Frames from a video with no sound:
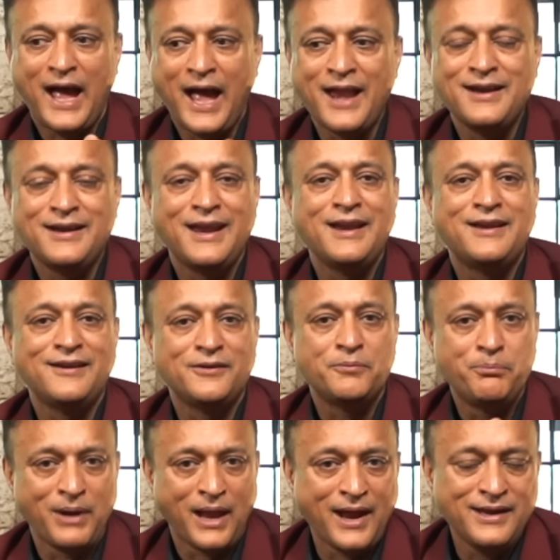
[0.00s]
And it is
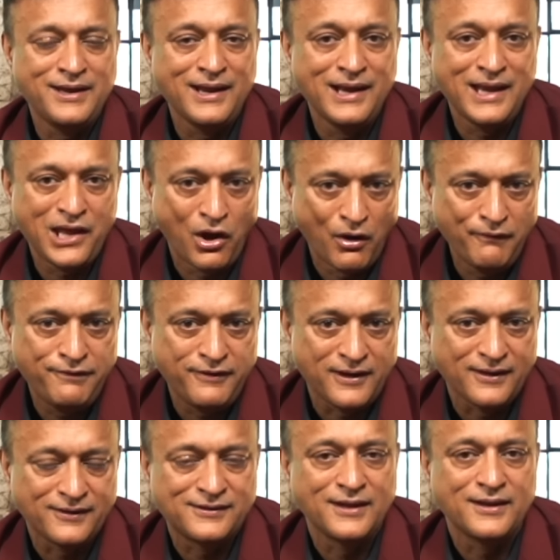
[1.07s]
blindingly
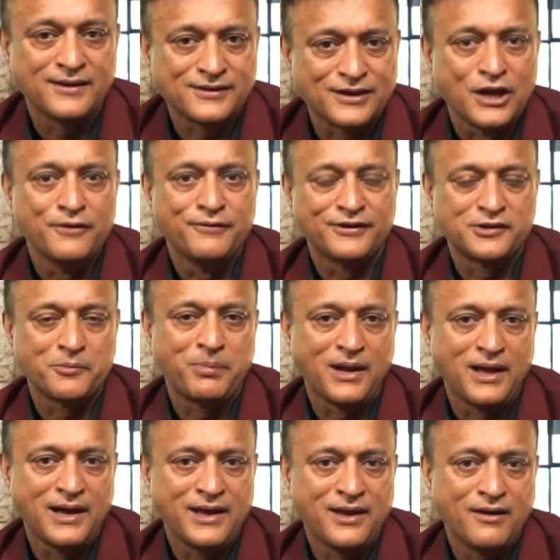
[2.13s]
obvious that there's an
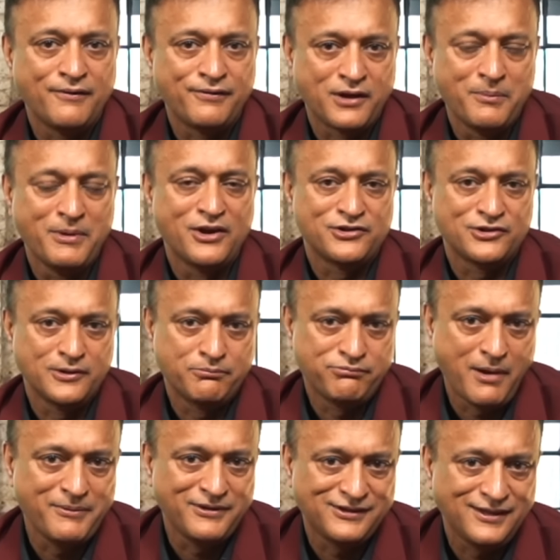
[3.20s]
oversupply of commercial
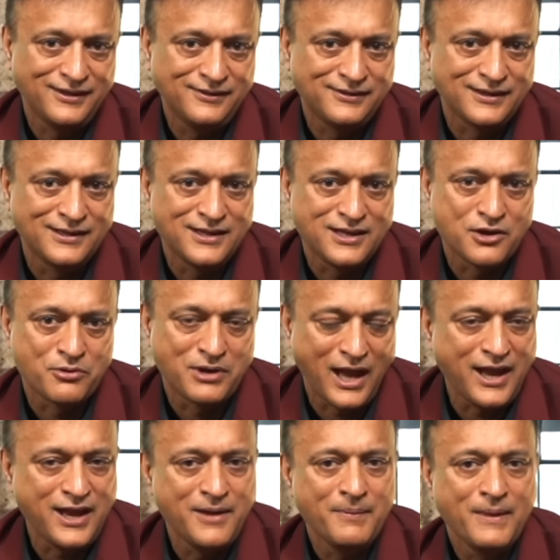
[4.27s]
premises in the
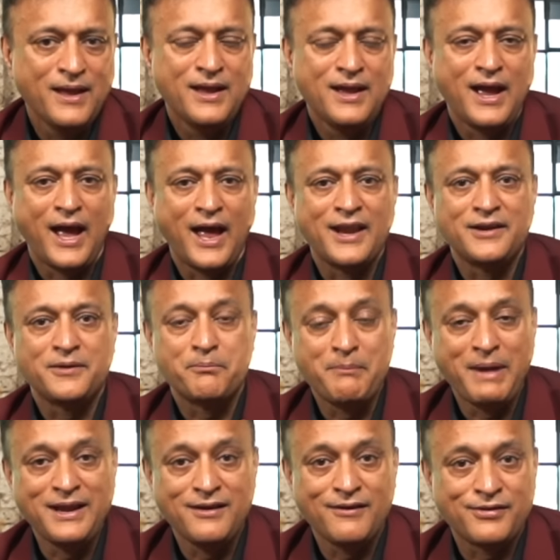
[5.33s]
UK, and
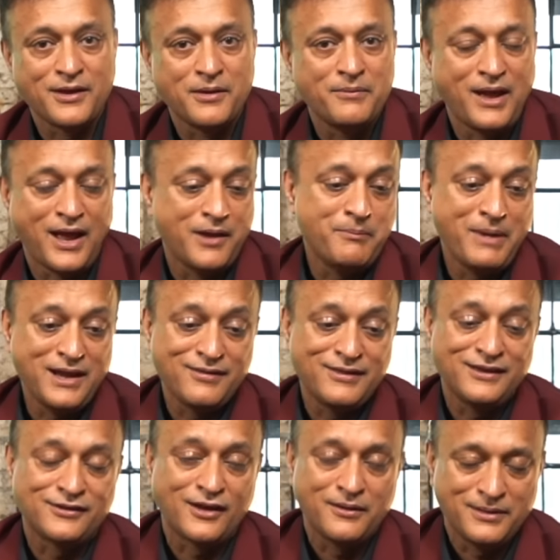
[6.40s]
many of
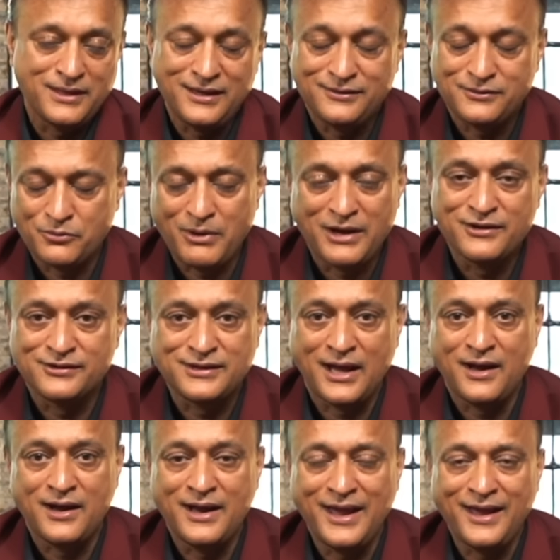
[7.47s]
these ones that
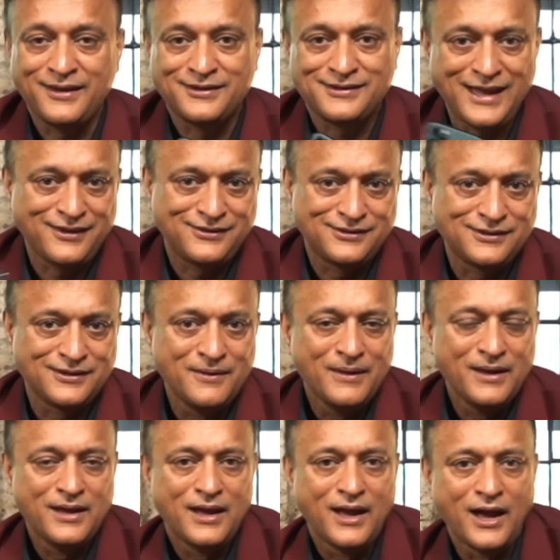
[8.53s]
are excess
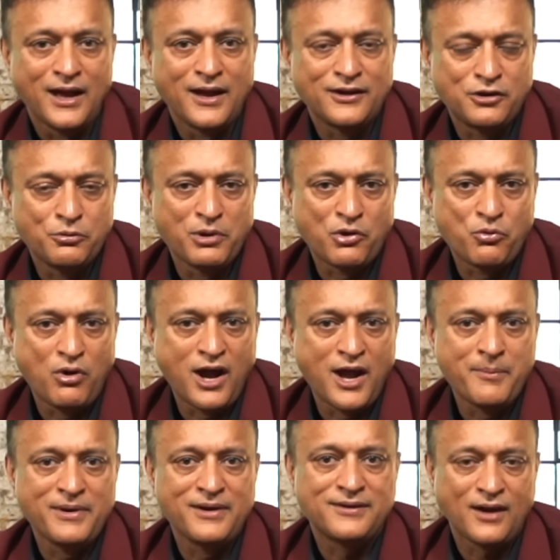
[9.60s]
to
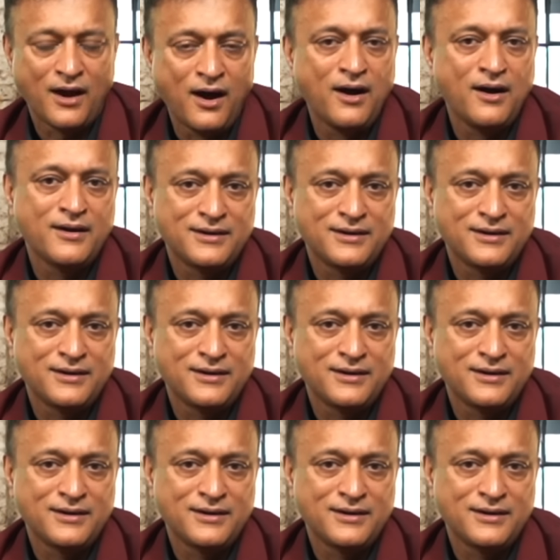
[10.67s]
requirement are